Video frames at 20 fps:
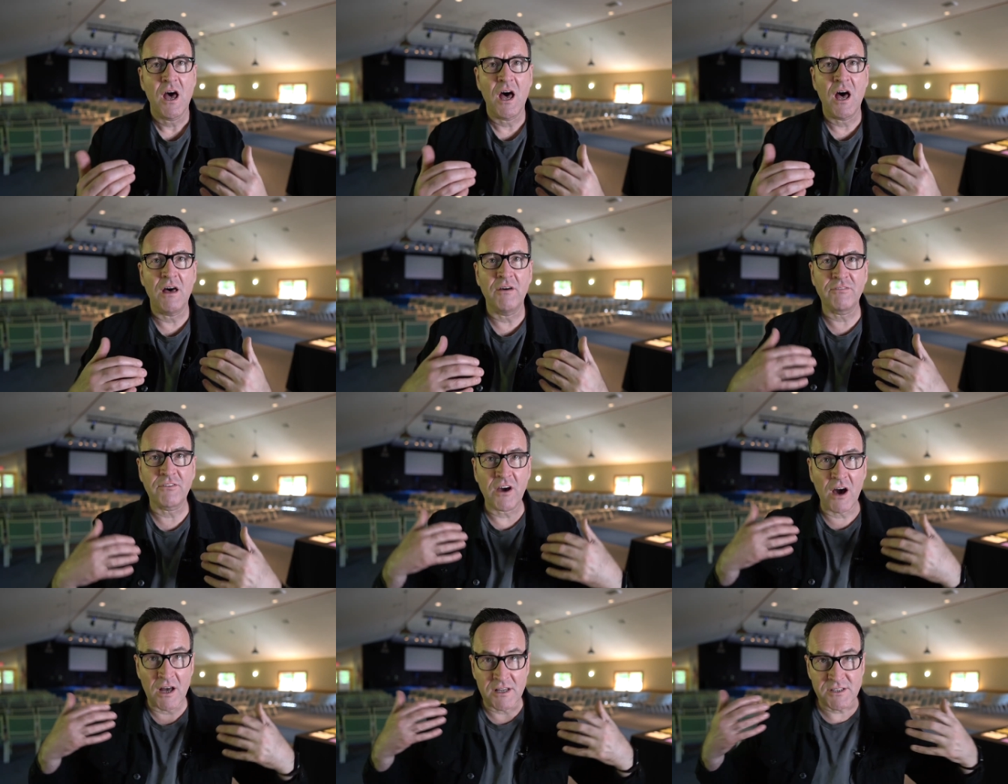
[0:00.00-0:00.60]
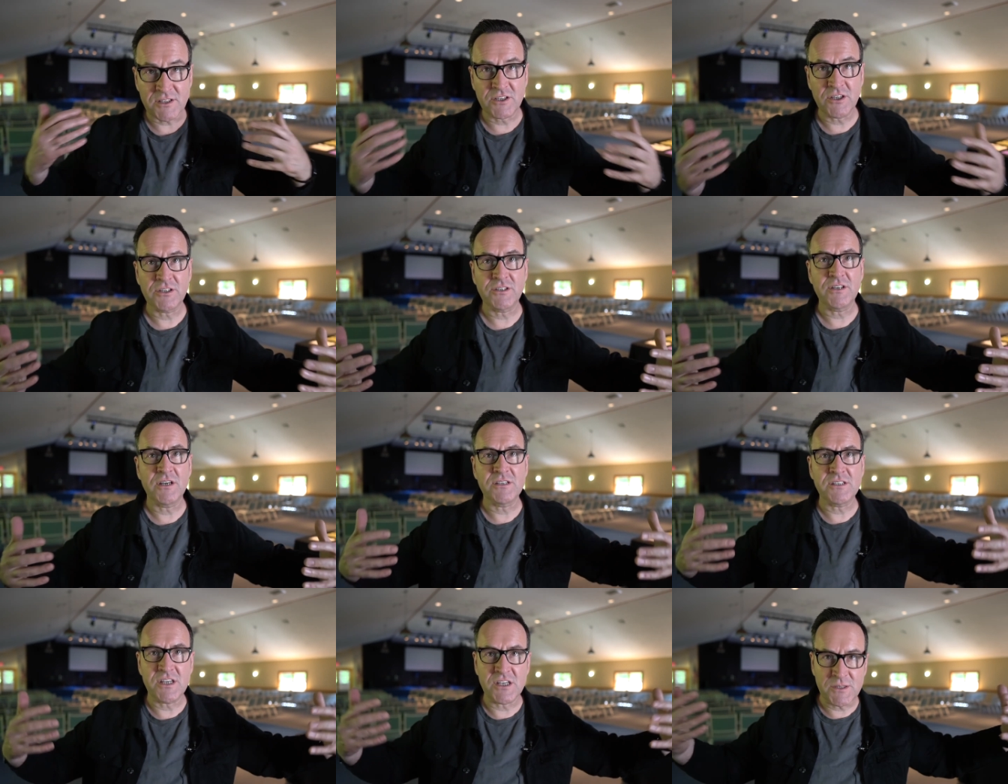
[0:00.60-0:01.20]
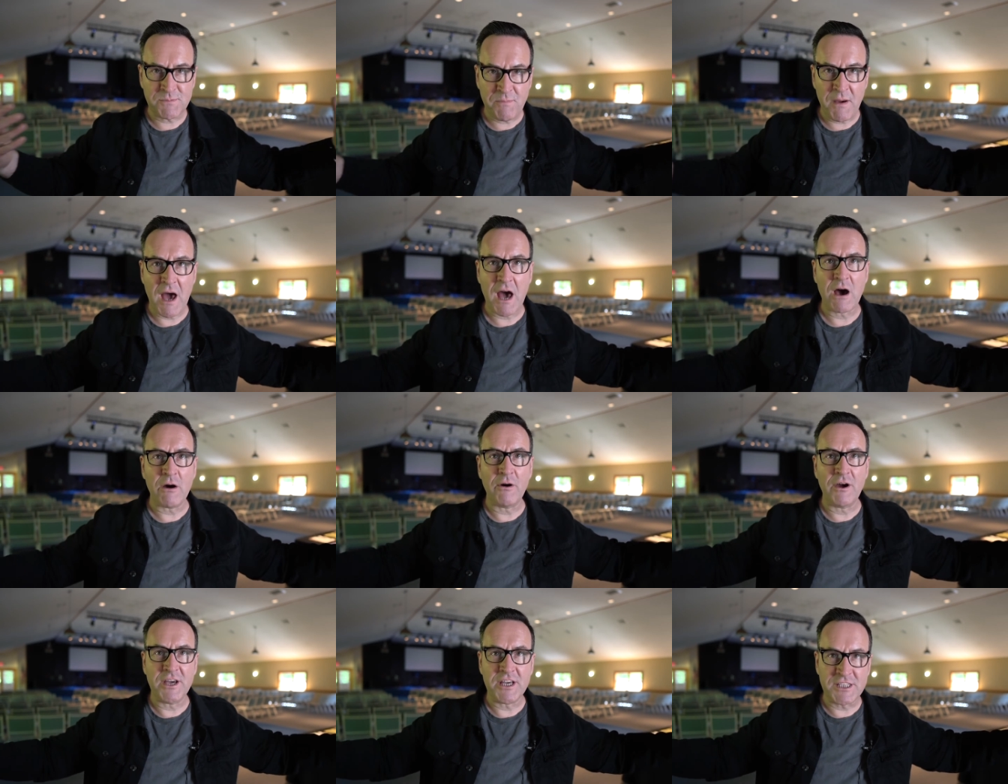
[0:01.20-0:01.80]
of God's goodness, His
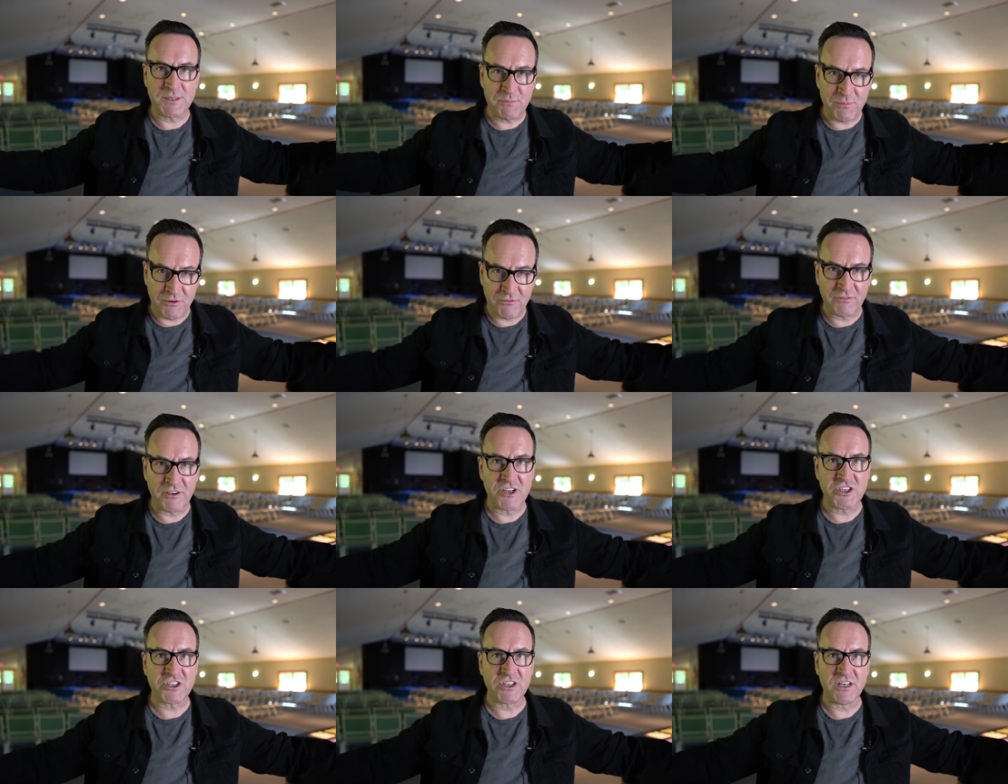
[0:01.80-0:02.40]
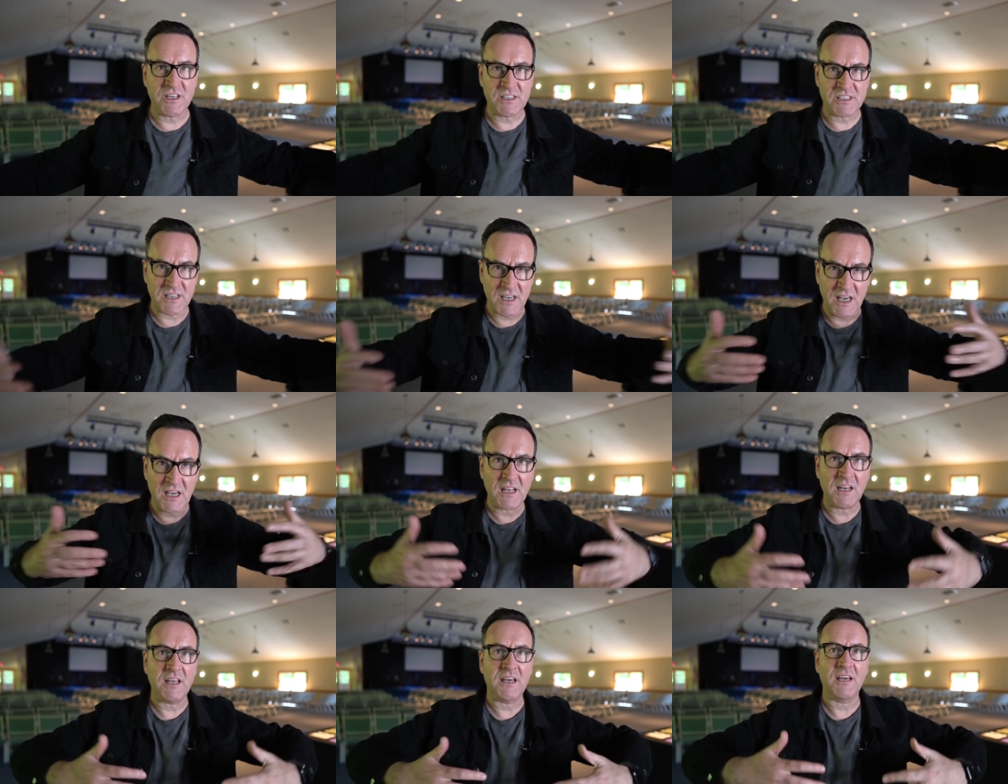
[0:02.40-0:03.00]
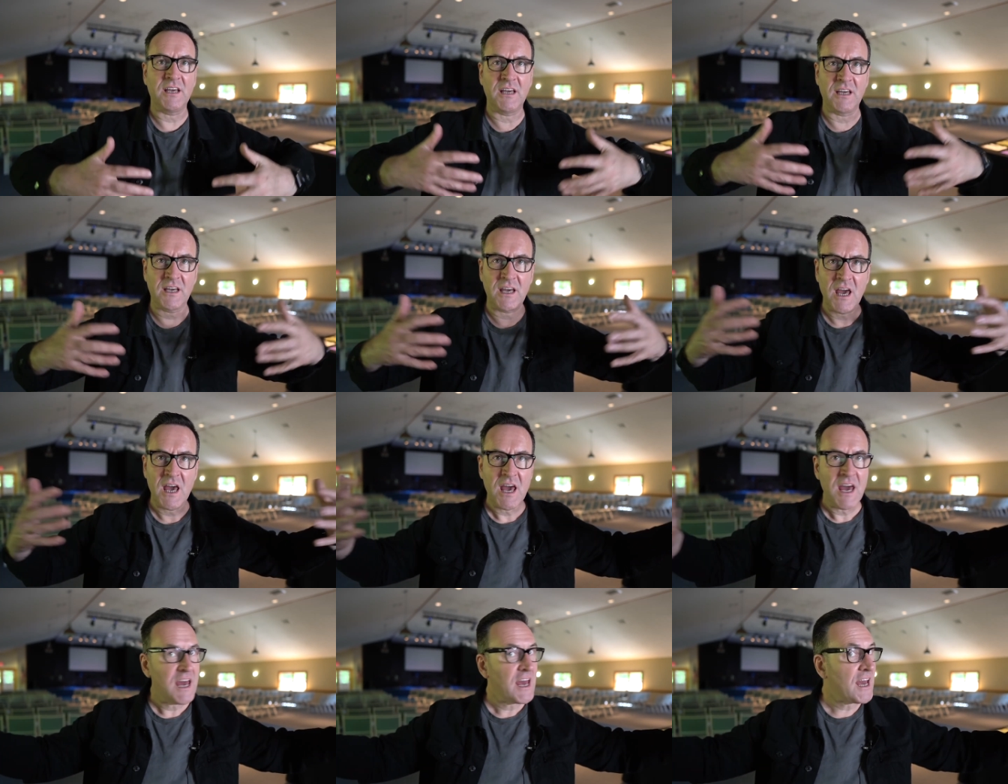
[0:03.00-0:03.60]
power, His provision, His healing,
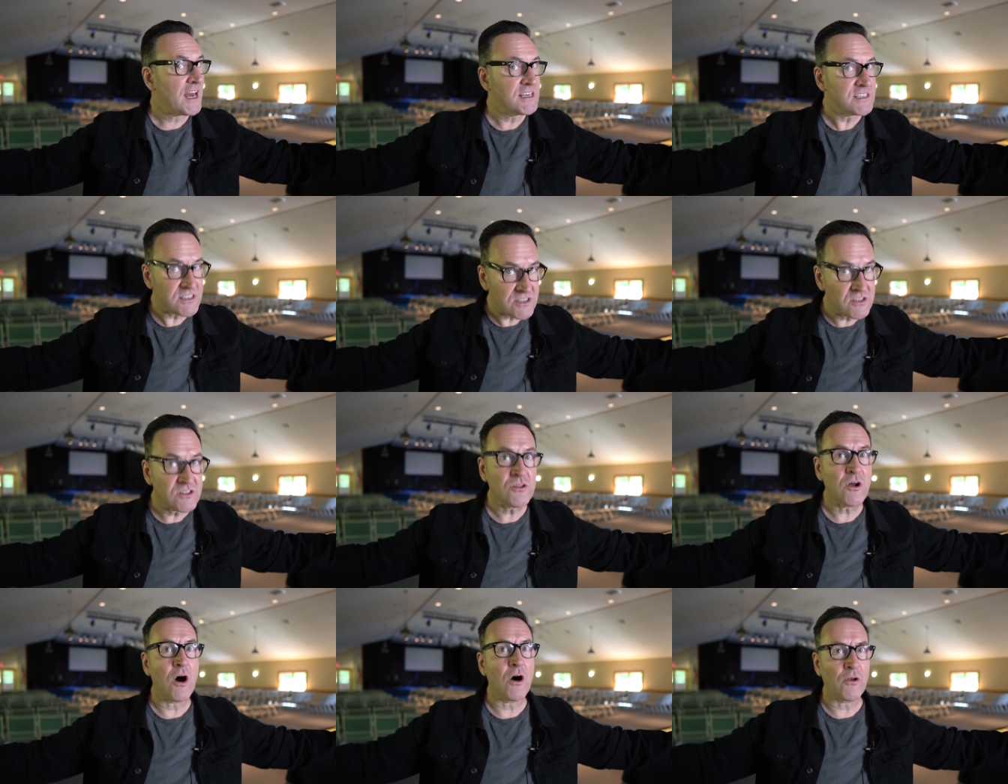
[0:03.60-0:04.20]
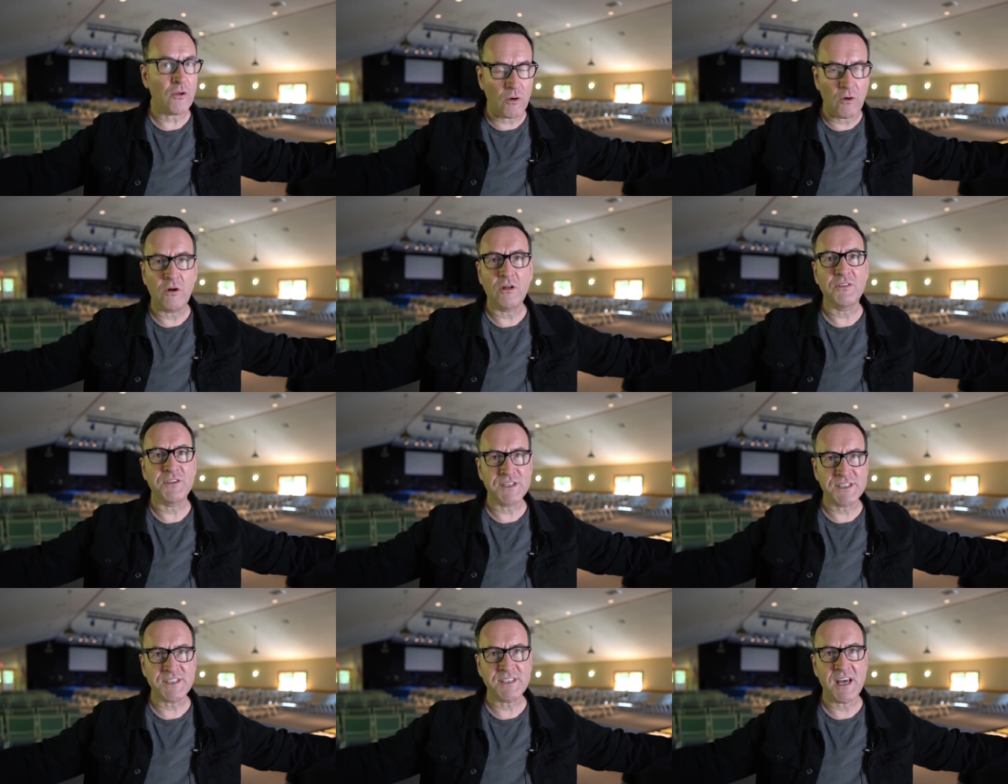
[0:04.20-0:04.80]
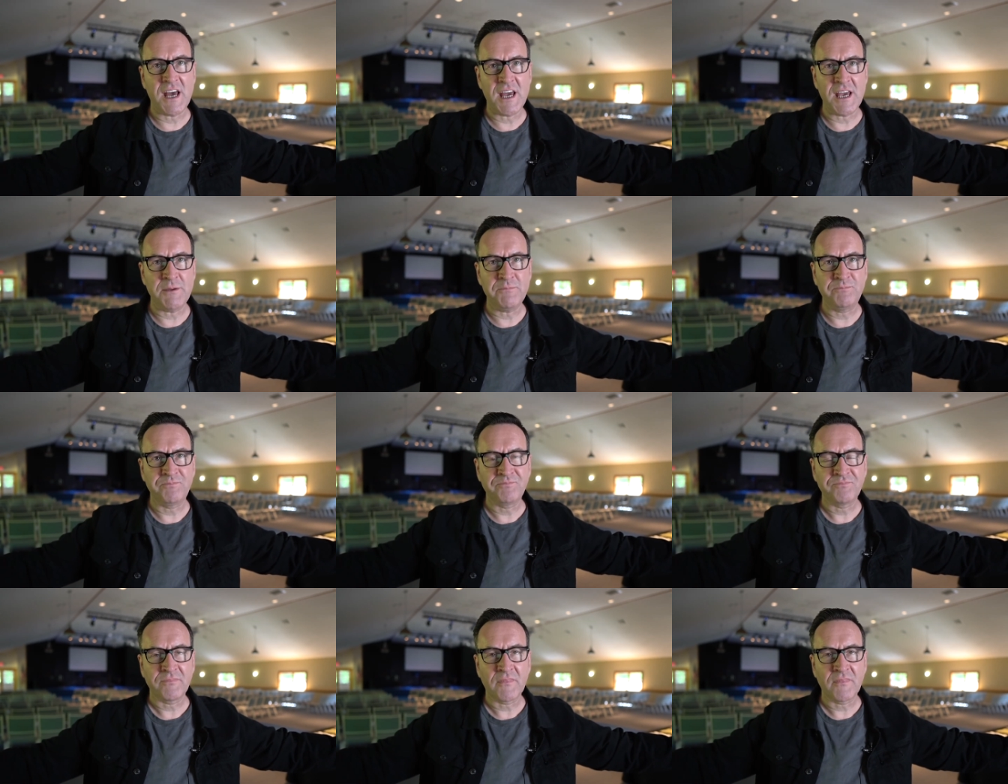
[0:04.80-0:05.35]
is not all the same.